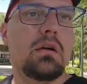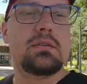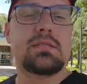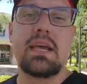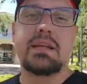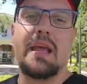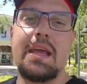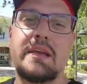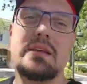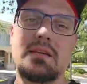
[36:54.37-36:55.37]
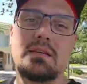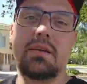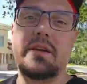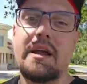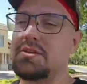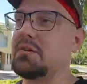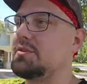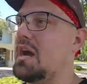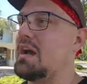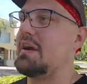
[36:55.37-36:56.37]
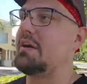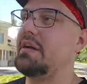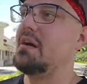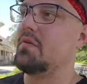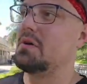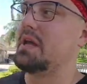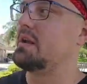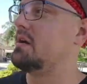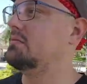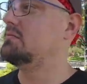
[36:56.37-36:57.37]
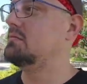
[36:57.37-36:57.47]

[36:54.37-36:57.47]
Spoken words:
Sand Lake International Drive area of Orlando.